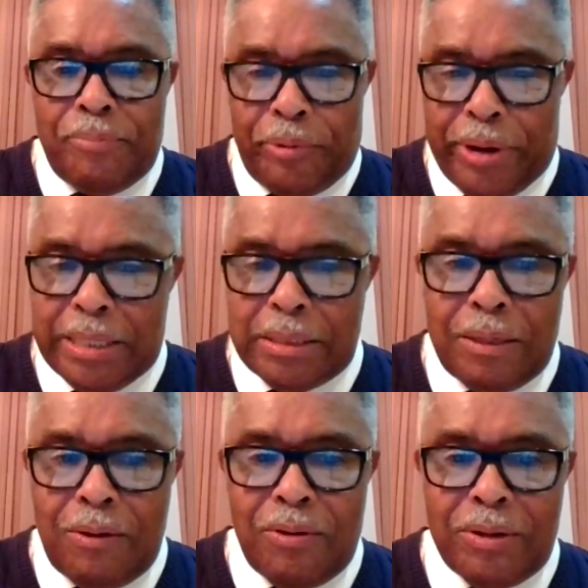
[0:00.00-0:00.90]
Praise the
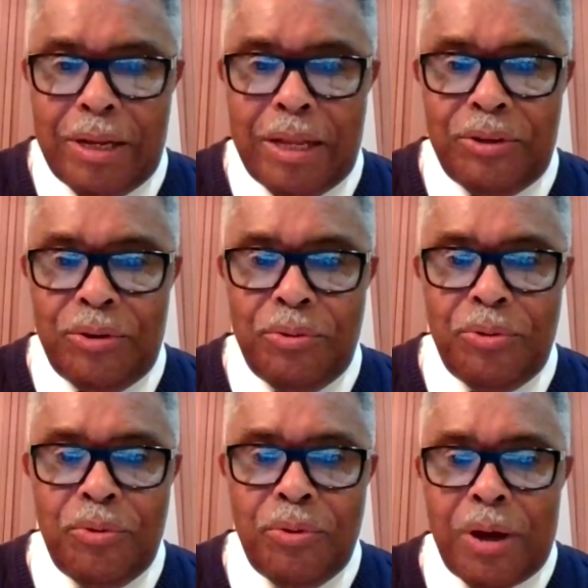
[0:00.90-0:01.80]
Lord. And
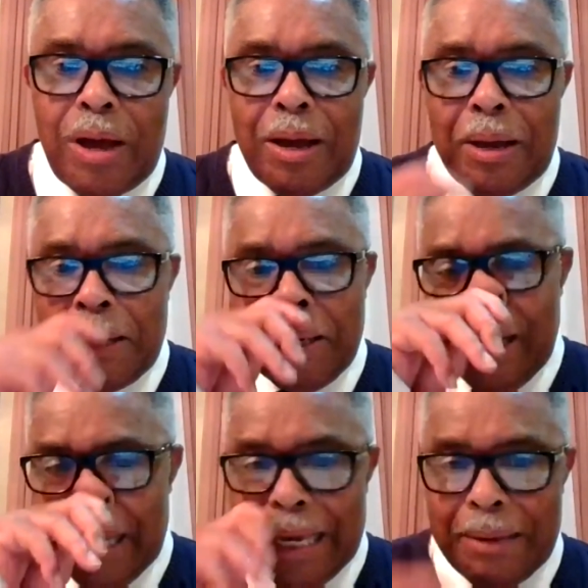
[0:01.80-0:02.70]
you are
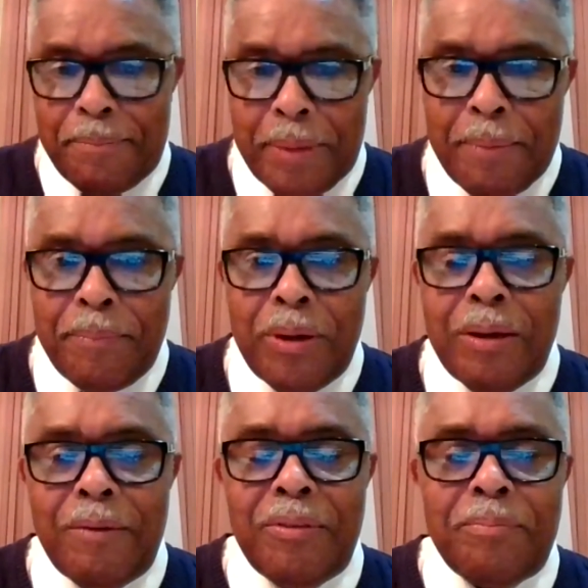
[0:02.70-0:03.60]
a member
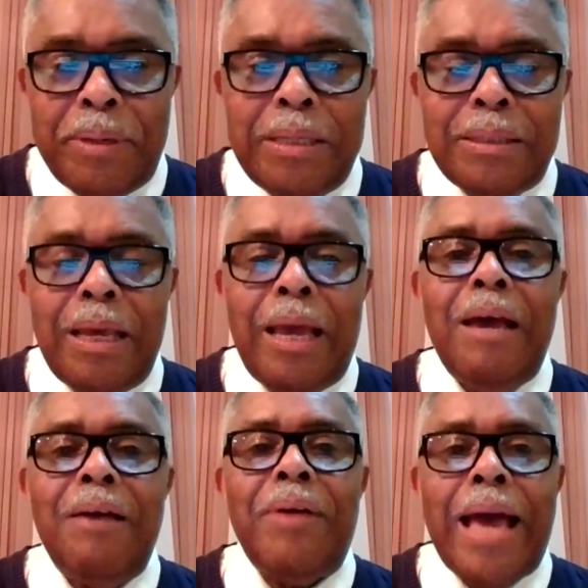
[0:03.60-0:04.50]
of the
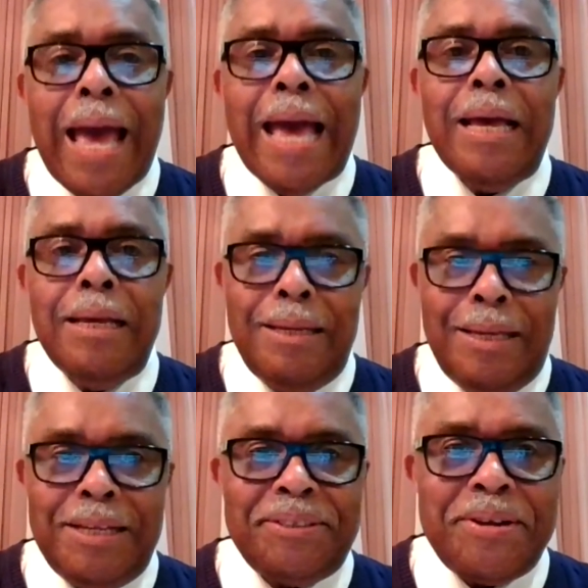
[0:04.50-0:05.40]
PCAF
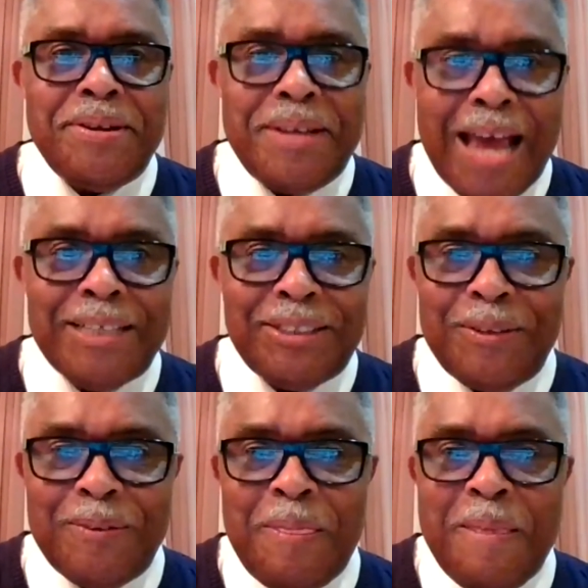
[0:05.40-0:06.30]

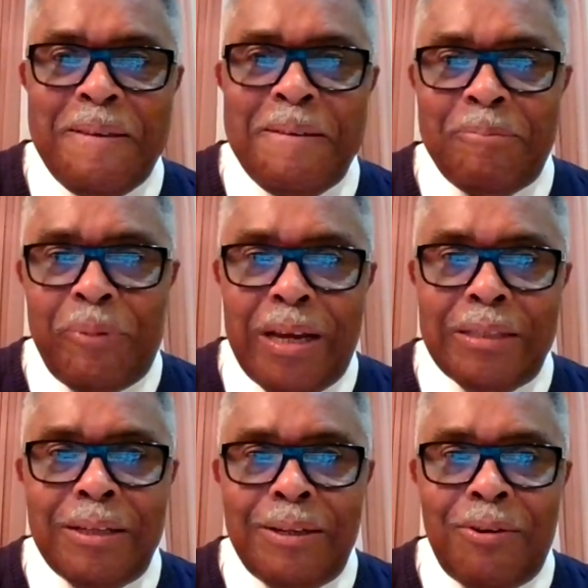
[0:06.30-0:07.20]
International.
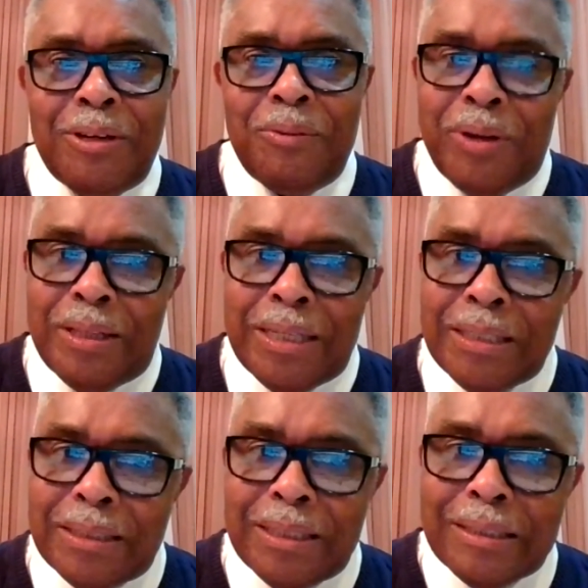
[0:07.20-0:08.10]
Praise the Lord. And when
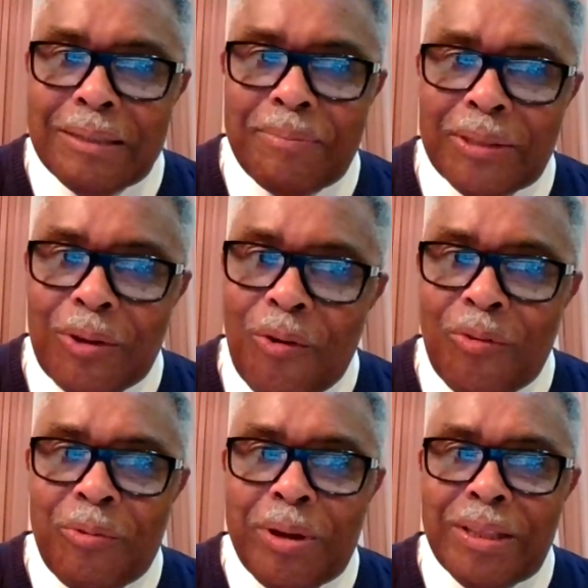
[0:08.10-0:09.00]
this system is
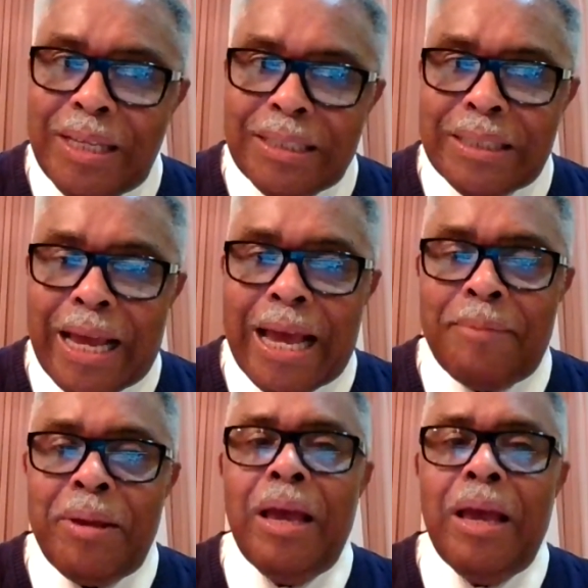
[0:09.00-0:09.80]
over with this time,